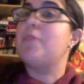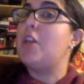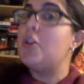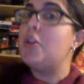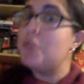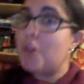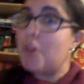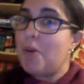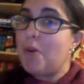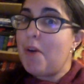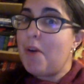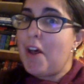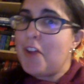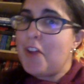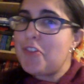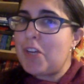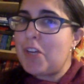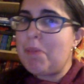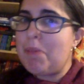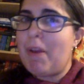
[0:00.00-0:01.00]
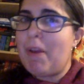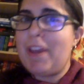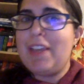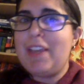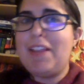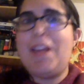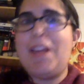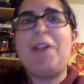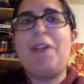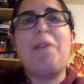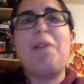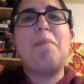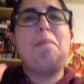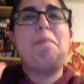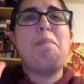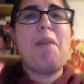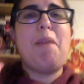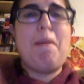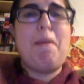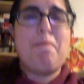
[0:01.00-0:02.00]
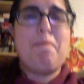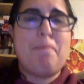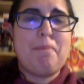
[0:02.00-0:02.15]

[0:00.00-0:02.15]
So I'll check back in later. Bye.